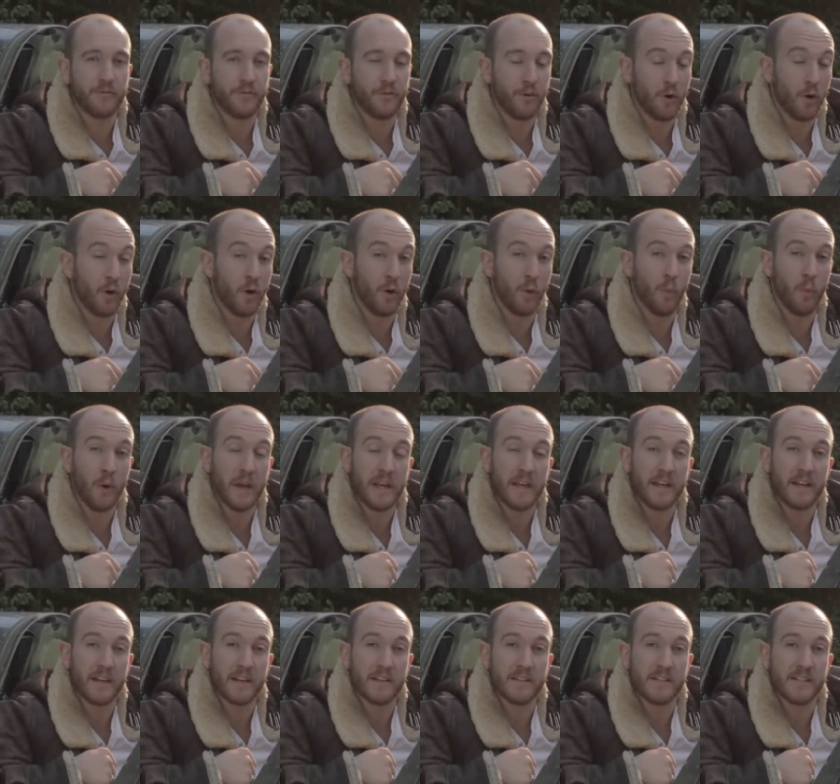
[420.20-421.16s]
for
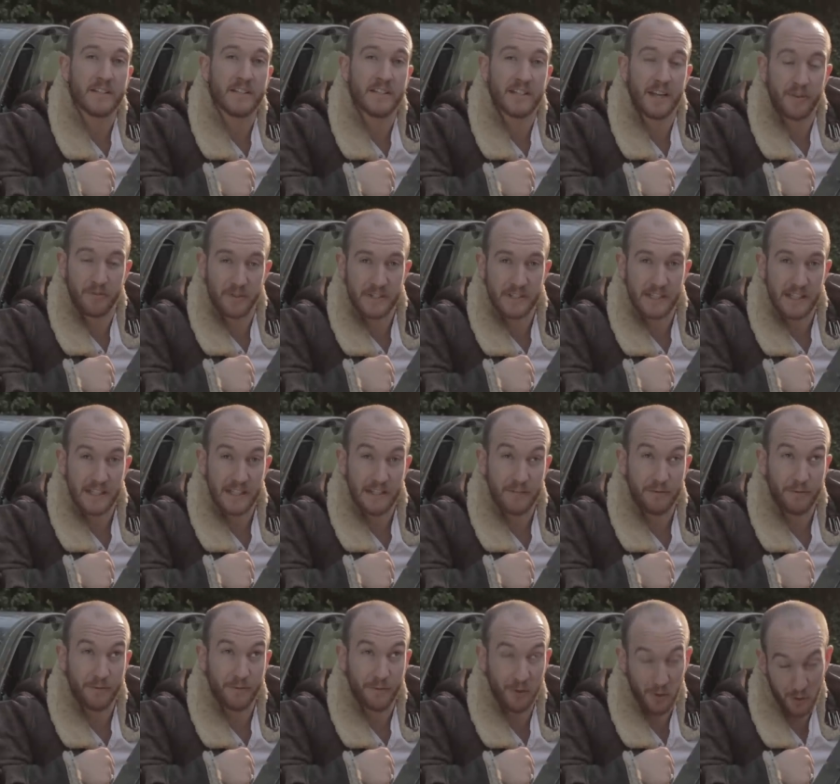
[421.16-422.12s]
week
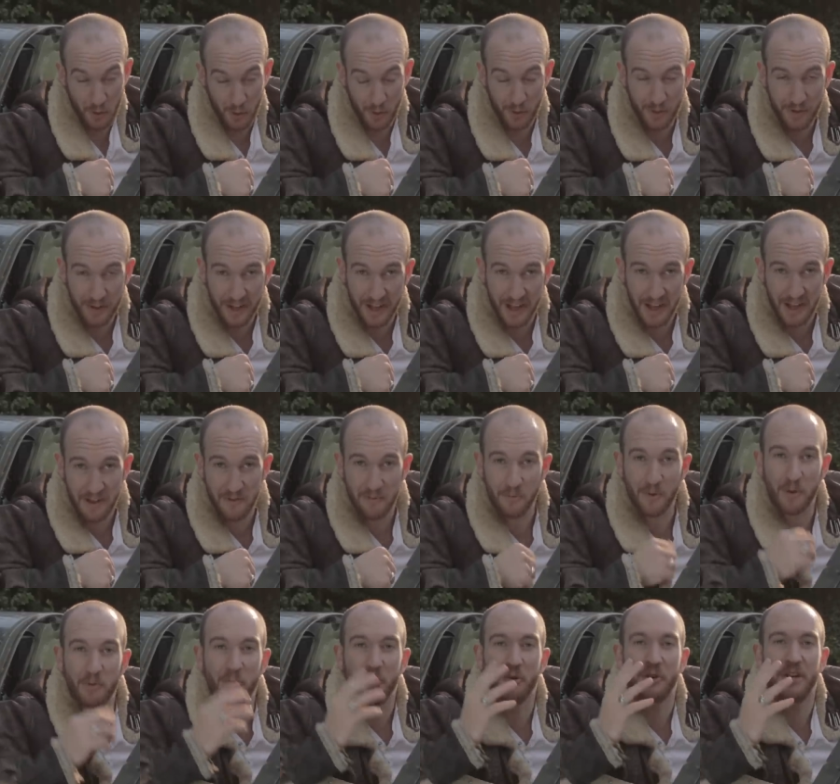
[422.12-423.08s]
74, and
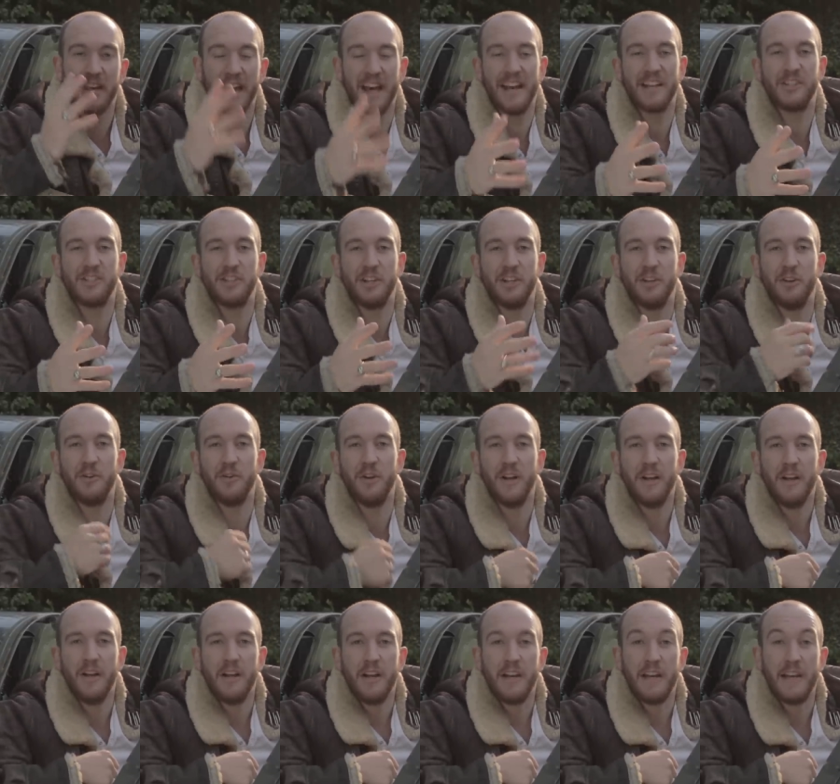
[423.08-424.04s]
we will catch you
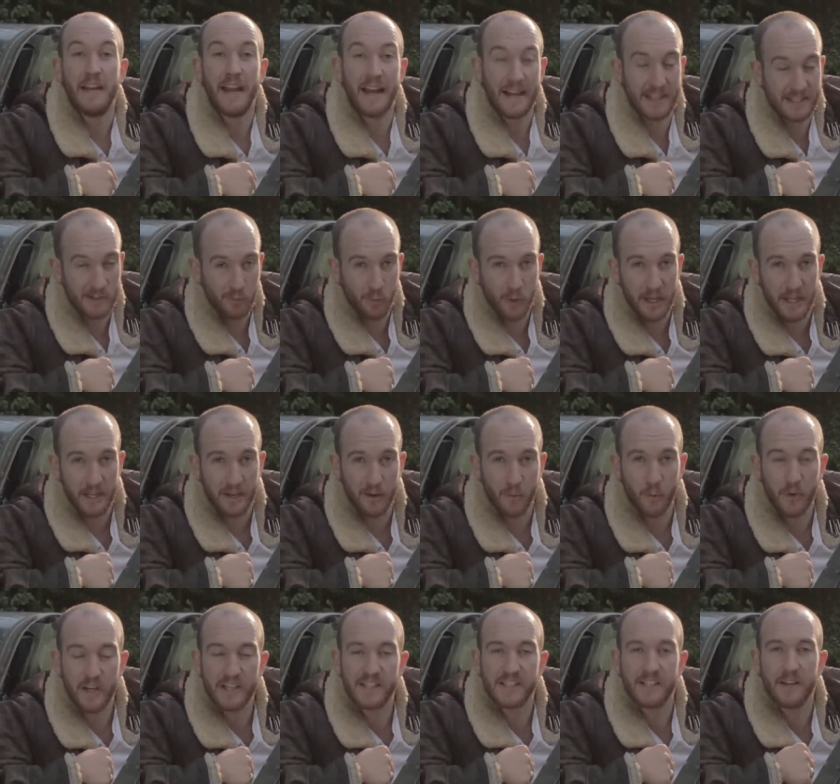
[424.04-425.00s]
next week,
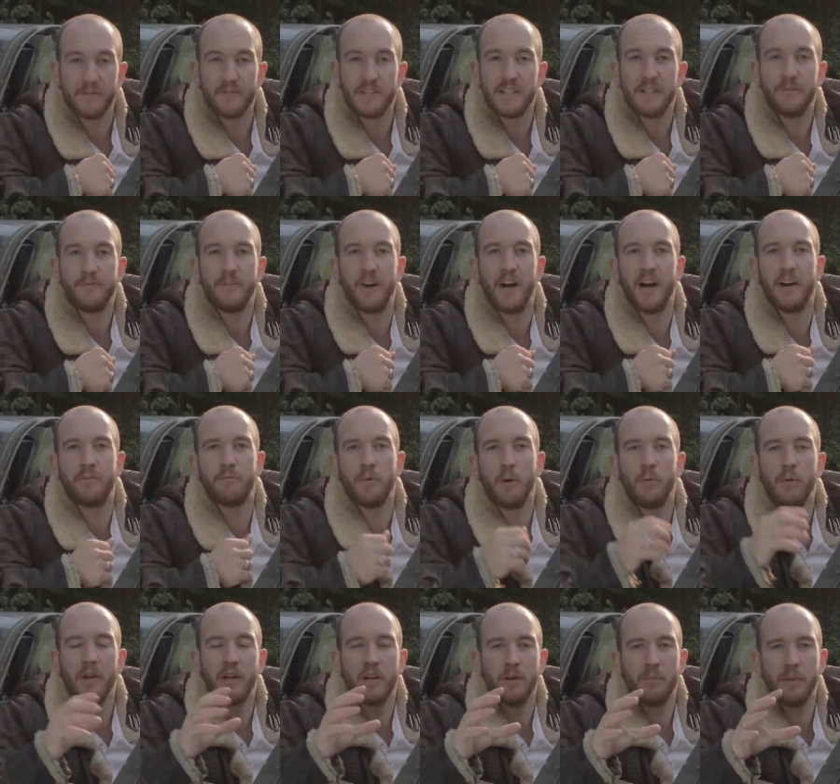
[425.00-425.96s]
week 75, where
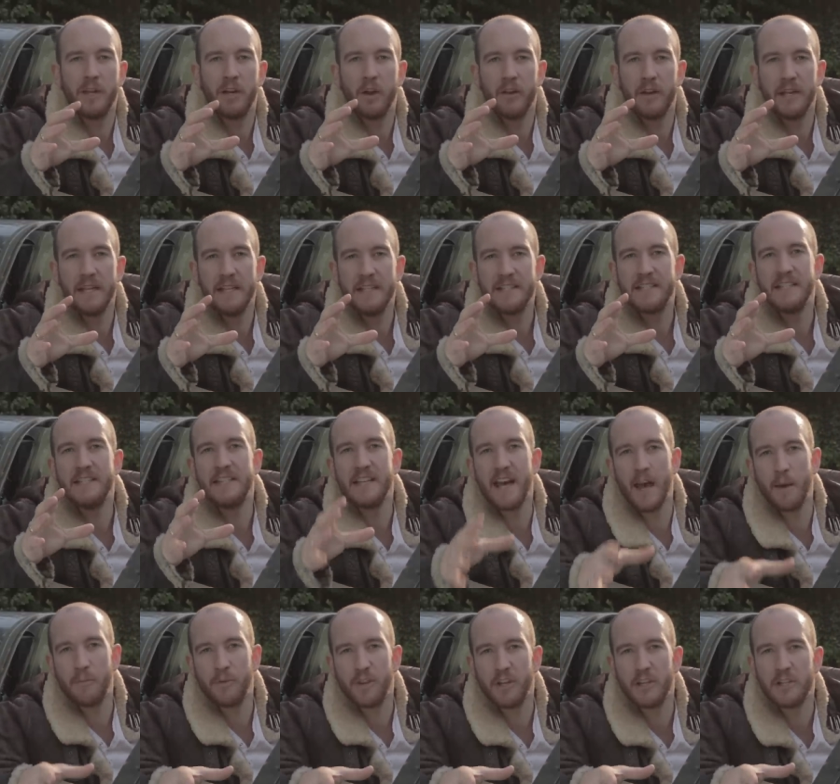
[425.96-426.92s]
we're going to be going into
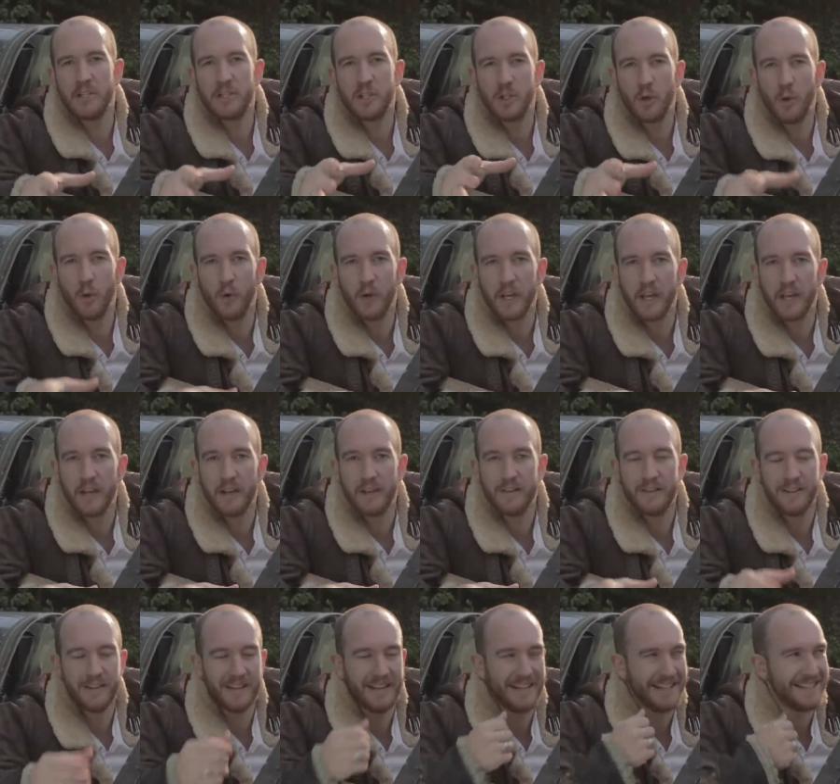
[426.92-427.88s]
depth and talking
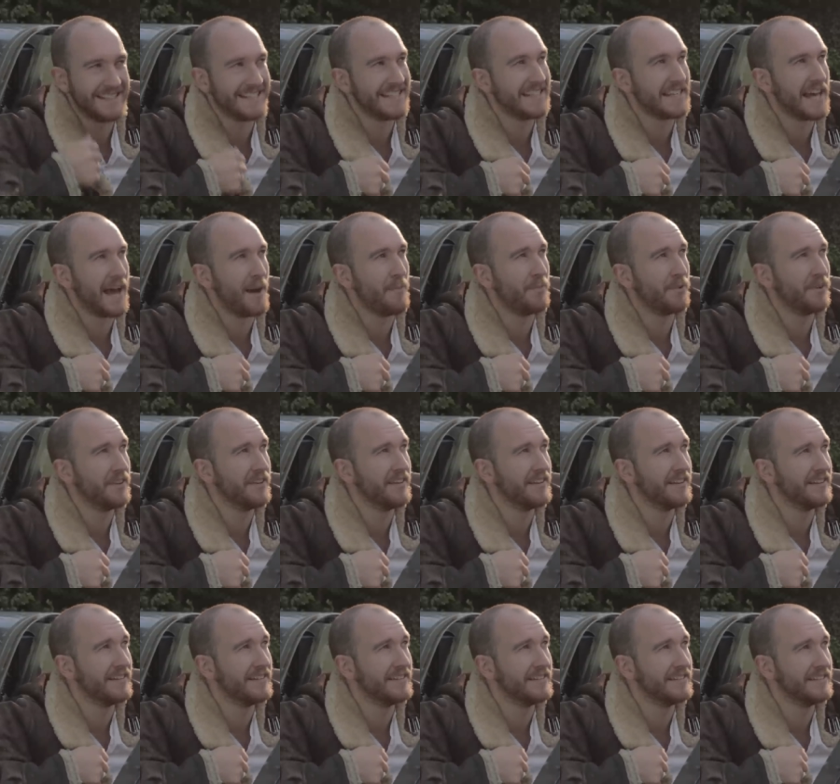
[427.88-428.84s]
into depth.
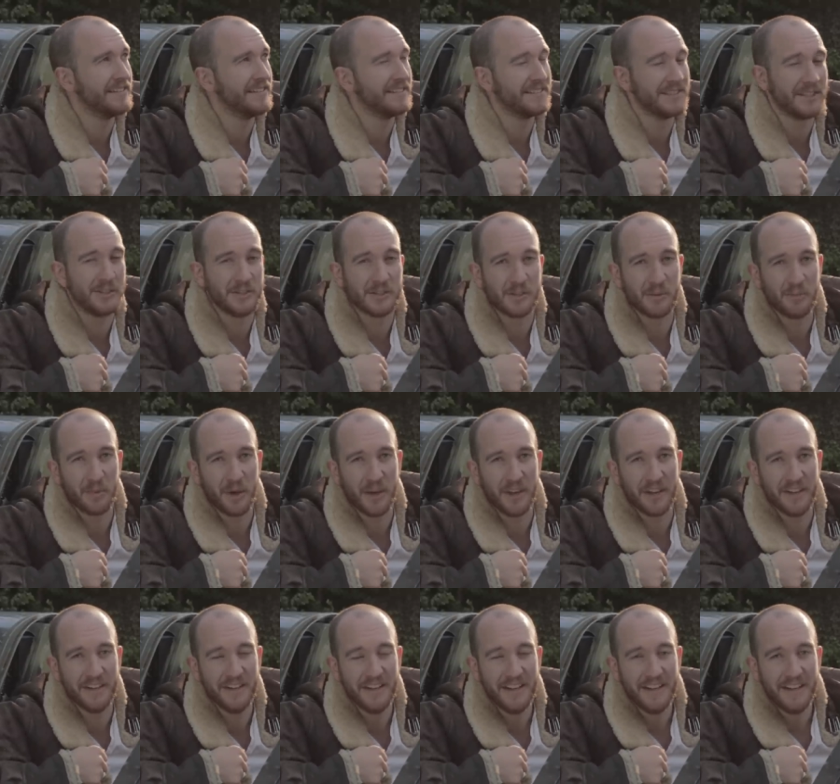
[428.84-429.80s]
Excuse the
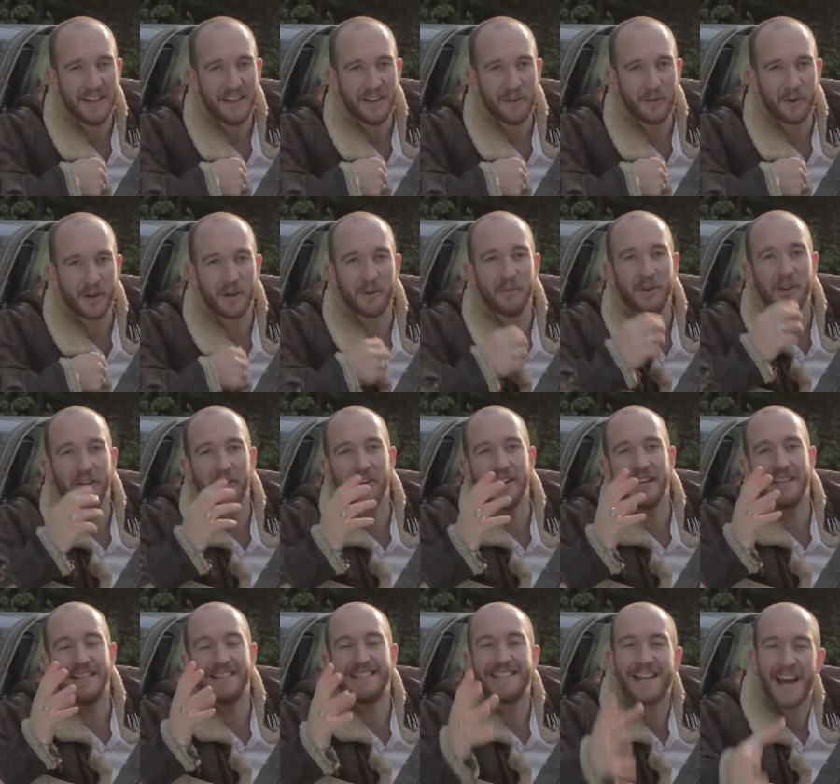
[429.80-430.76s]
pun. We're going to be going
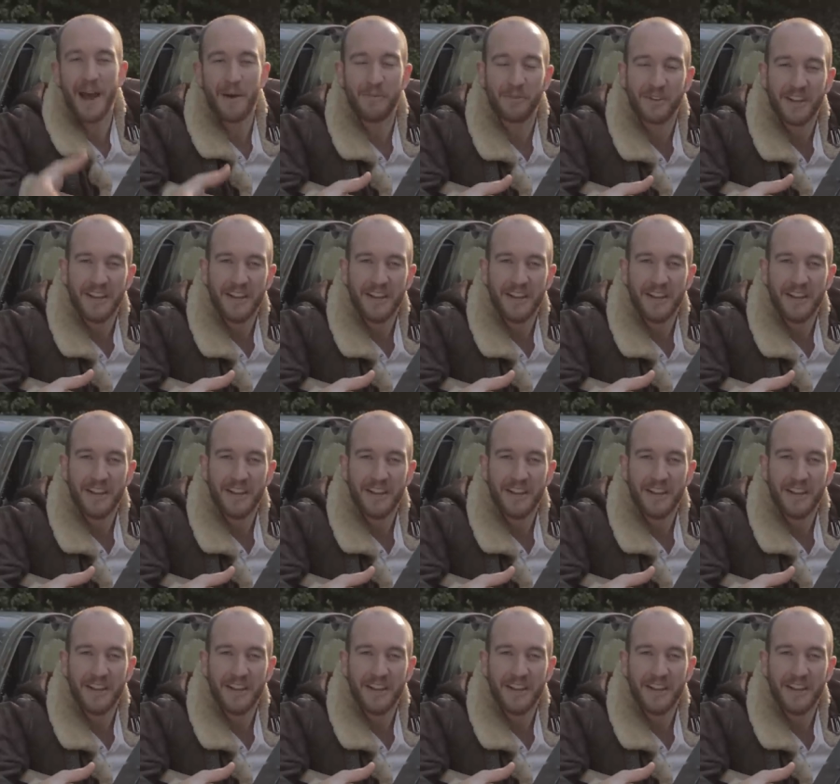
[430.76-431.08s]
in depth